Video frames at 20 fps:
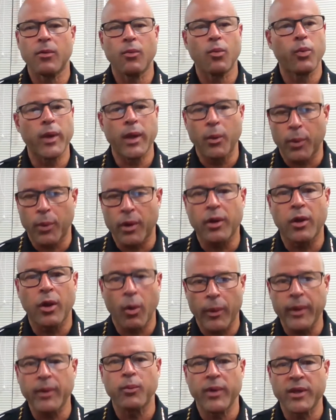we
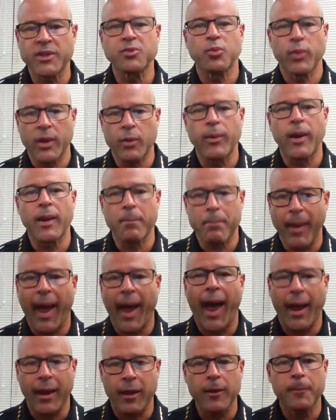went
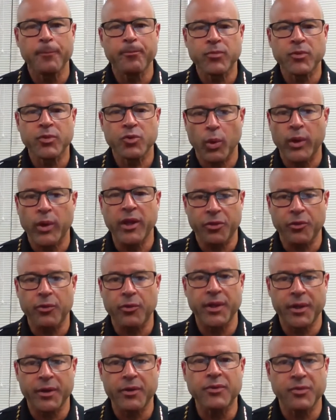back 20,
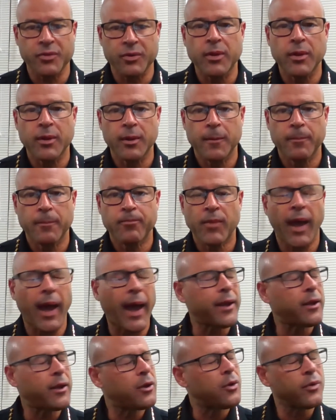30 years.
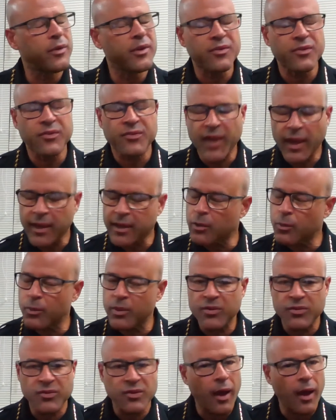I knew the second
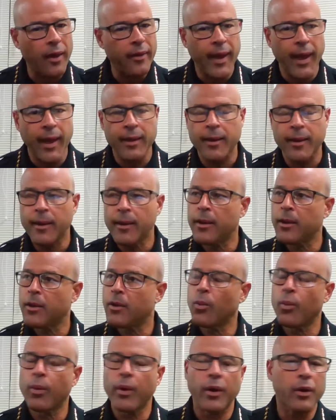we saw that,
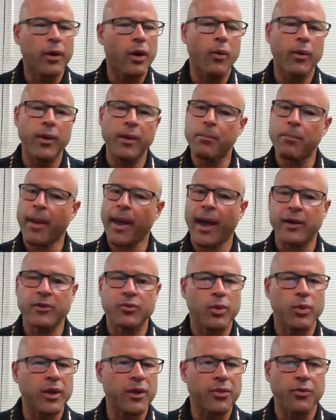we're going back
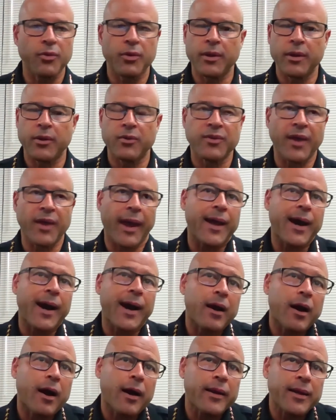20, 30 years. I
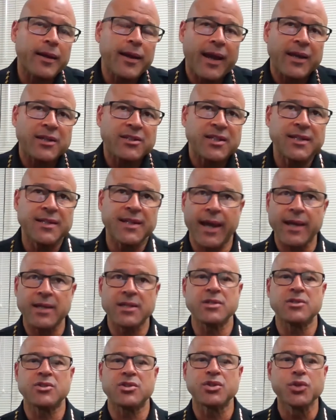got on in
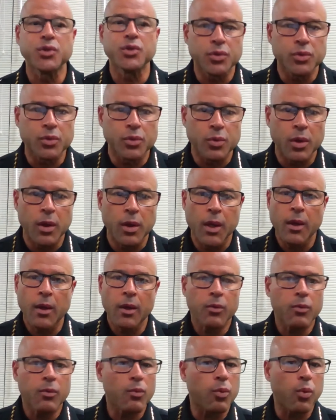1992,
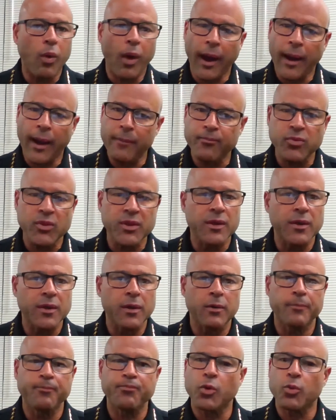right?
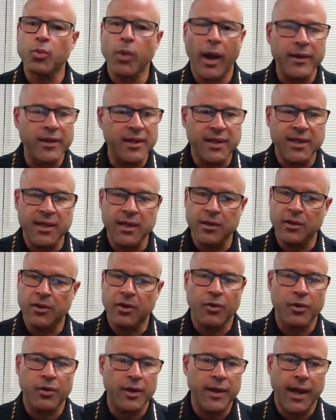The Rodney King
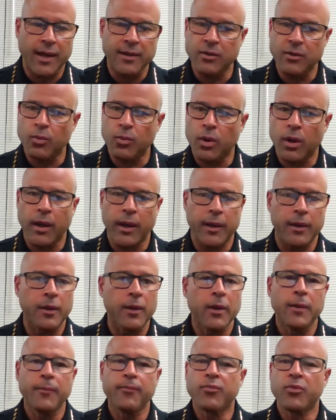occurred in
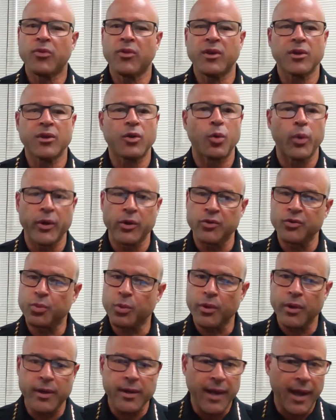91. The acquittals
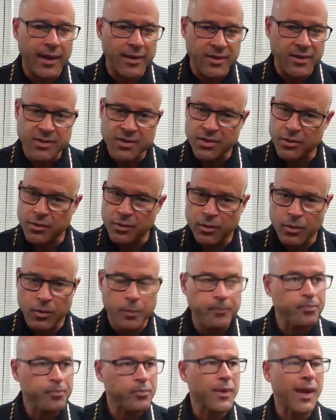were in
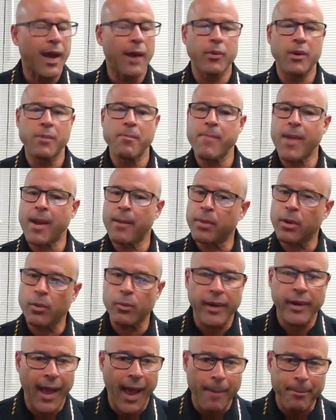92. I remember
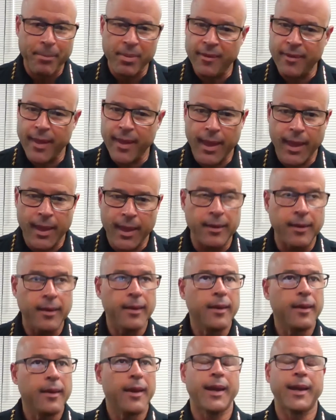what happened then.
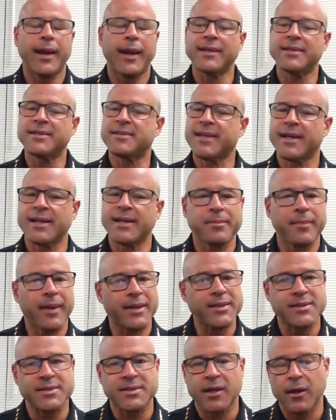And I said to
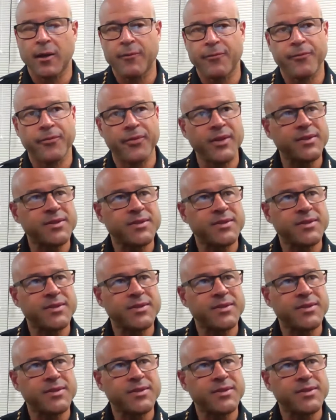myself,